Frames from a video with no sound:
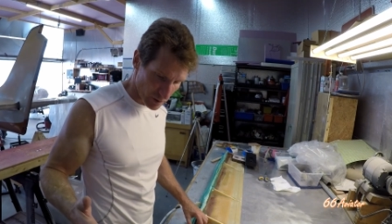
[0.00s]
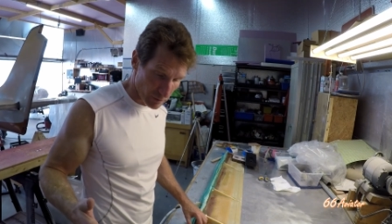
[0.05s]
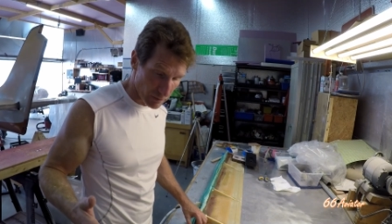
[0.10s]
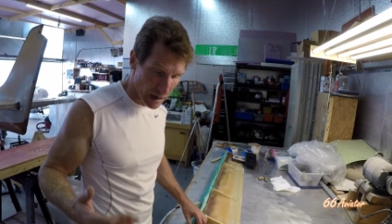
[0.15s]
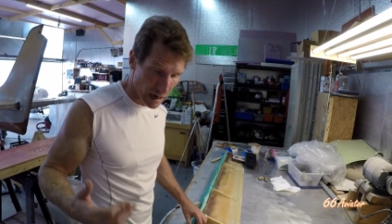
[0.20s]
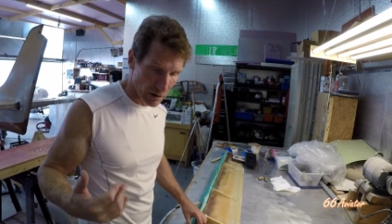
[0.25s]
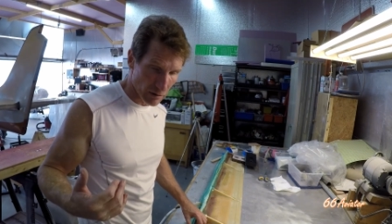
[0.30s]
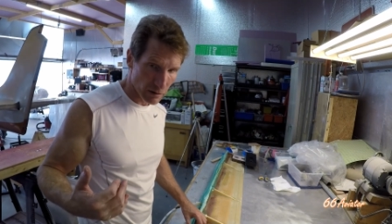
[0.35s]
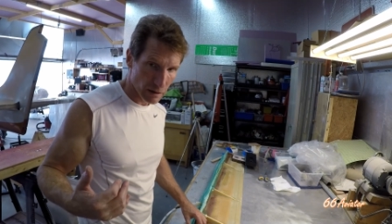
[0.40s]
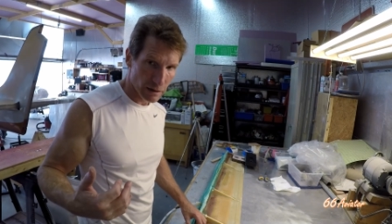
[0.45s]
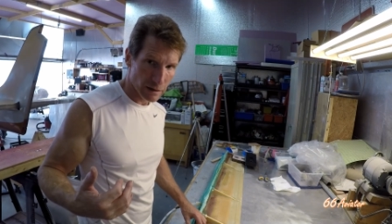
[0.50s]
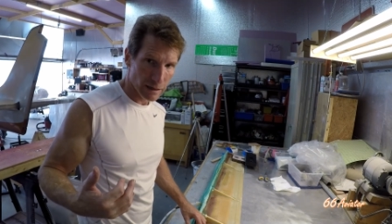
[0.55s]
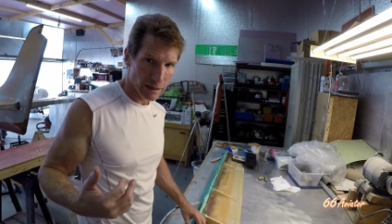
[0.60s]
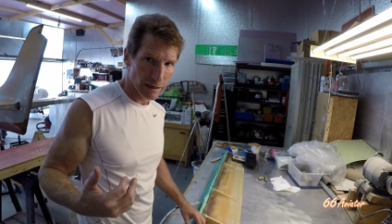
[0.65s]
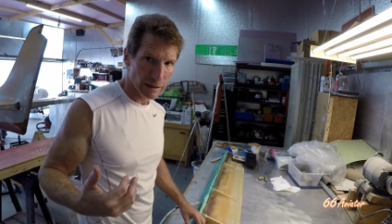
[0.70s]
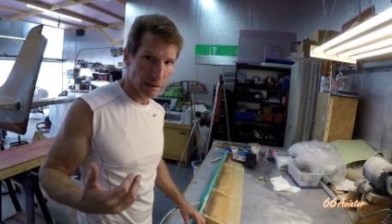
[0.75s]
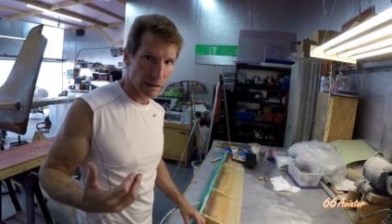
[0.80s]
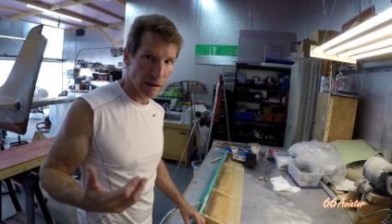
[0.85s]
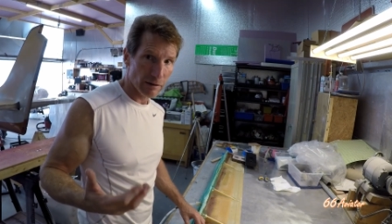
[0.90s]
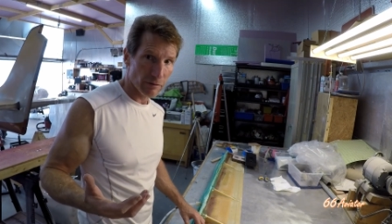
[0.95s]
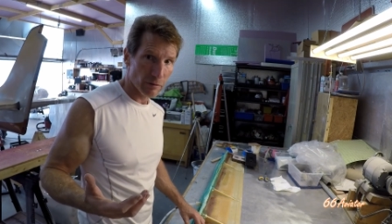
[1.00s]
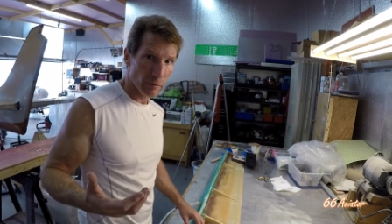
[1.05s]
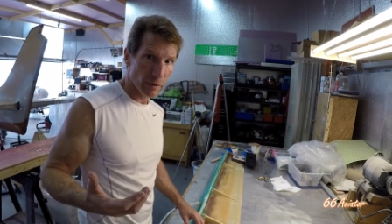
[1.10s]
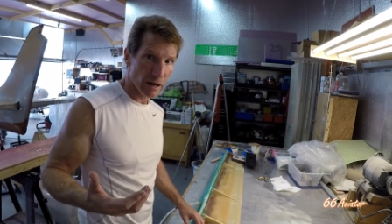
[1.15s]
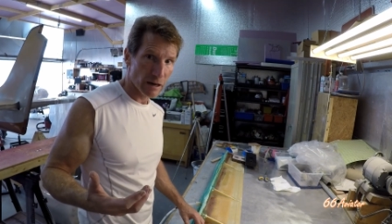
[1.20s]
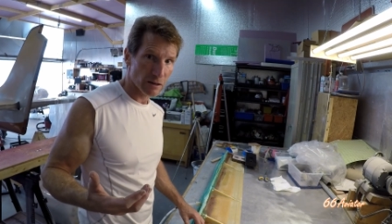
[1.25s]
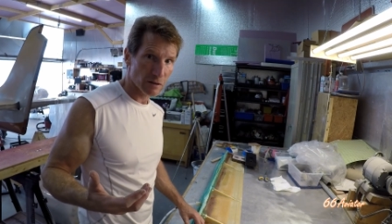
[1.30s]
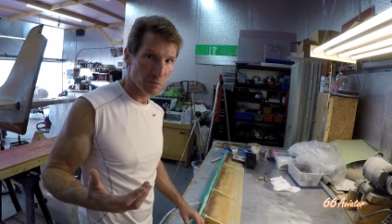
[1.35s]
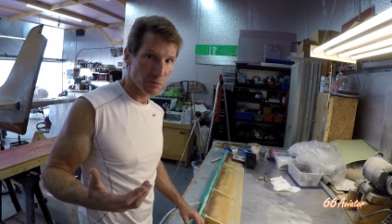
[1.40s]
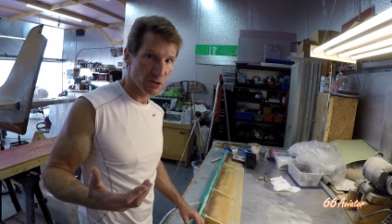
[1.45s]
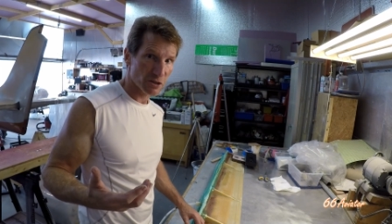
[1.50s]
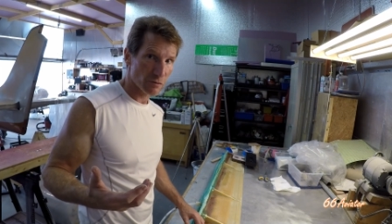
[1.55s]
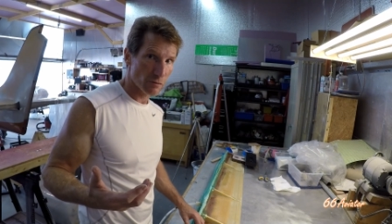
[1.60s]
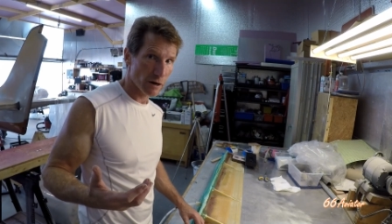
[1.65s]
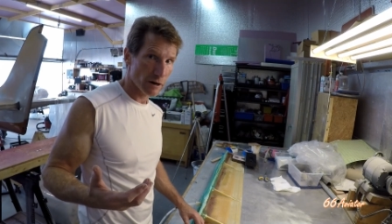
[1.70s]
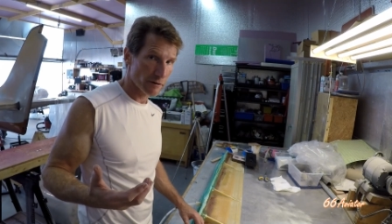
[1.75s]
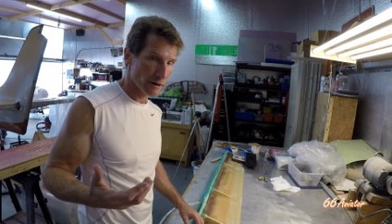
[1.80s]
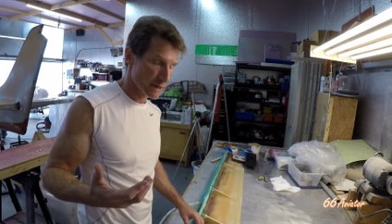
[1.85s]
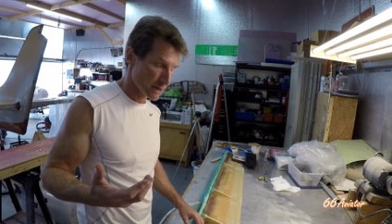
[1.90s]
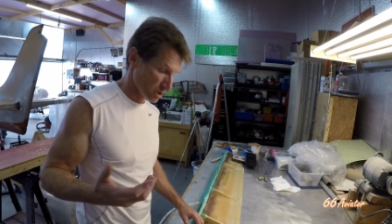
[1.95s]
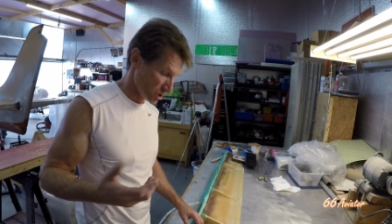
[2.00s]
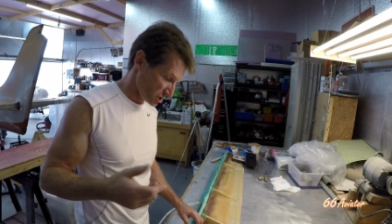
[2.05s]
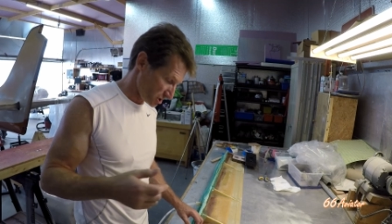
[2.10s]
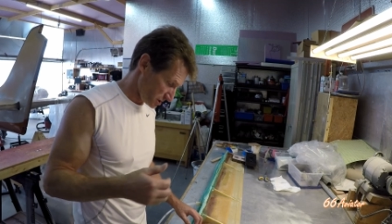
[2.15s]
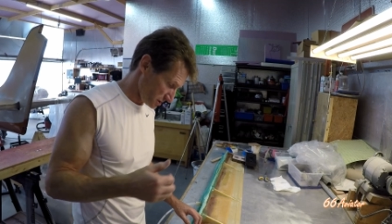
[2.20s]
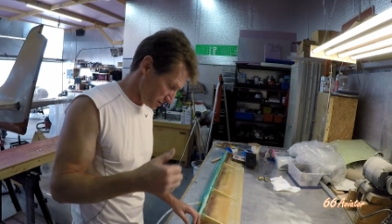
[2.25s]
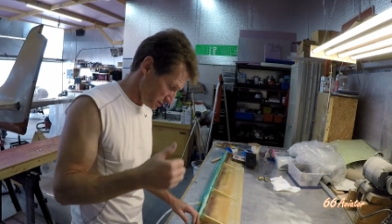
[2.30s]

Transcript: about 11 pounds per square inch.